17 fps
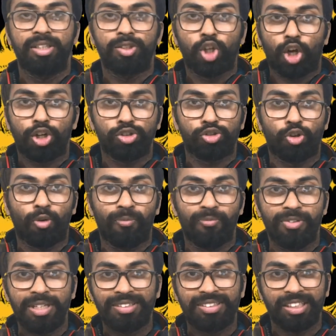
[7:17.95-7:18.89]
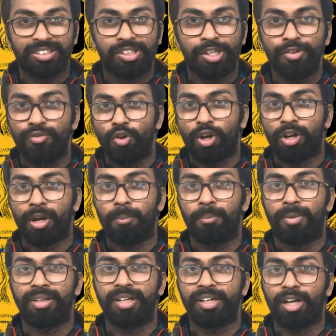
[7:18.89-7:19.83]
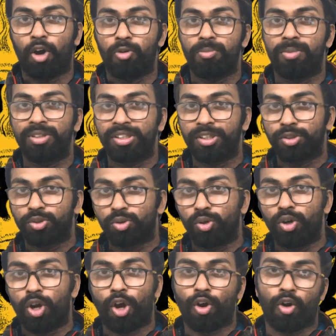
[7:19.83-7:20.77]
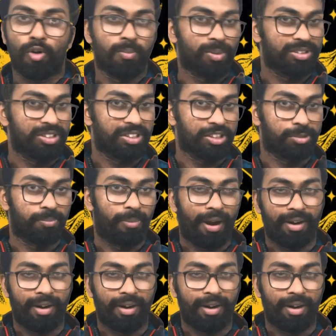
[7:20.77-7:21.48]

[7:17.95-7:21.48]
This horoscope will just give you a number that how much it is good or how much it is